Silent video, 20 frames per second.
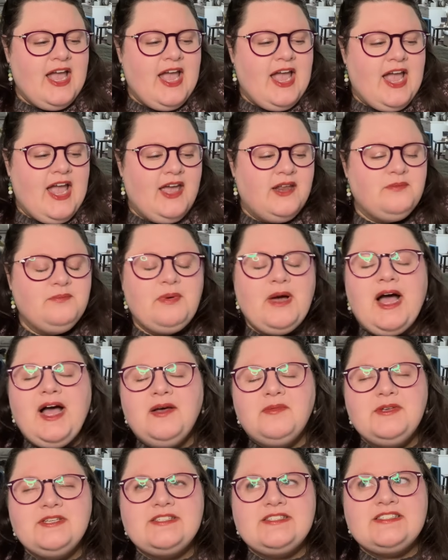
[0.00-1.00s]
And
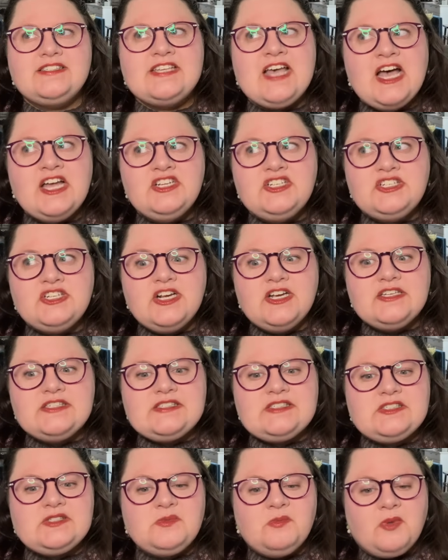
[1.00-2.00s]
Bob is such a
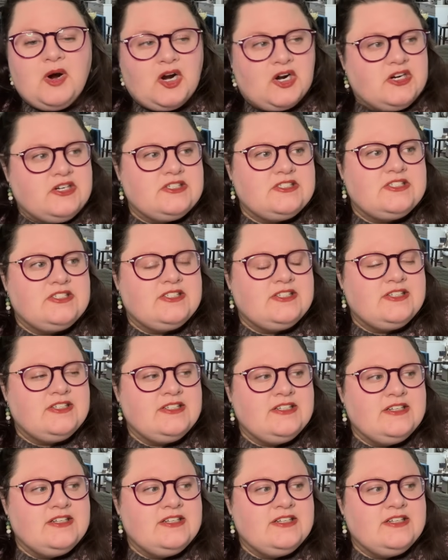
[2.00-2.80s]
smart,